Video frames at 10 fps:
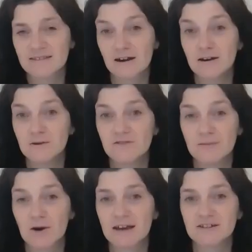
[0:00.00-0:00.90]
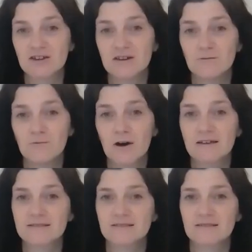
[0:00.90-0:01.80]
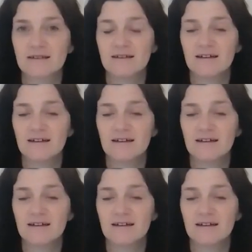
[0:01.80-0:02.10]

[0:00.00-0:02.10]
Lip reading: time of depression was